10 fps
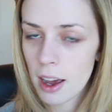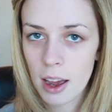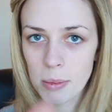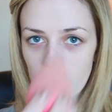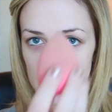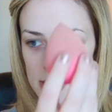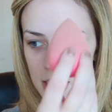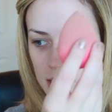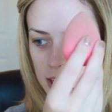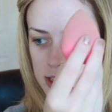I like to
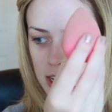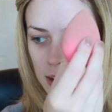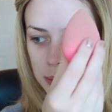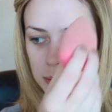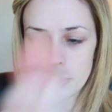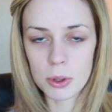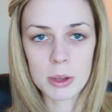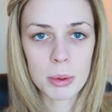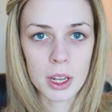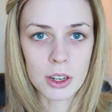get a damp
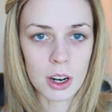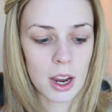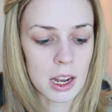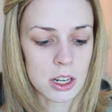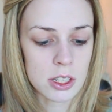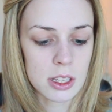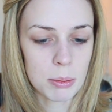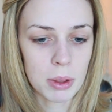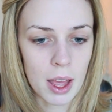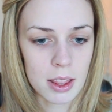beauty blender and just
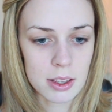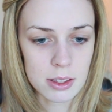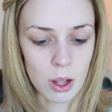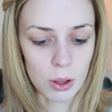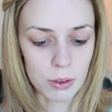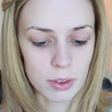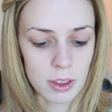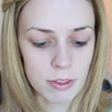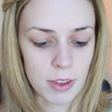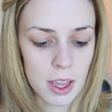apply this all over
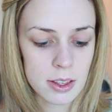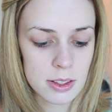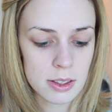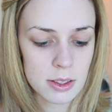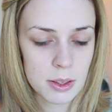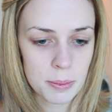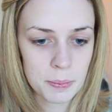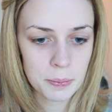the face.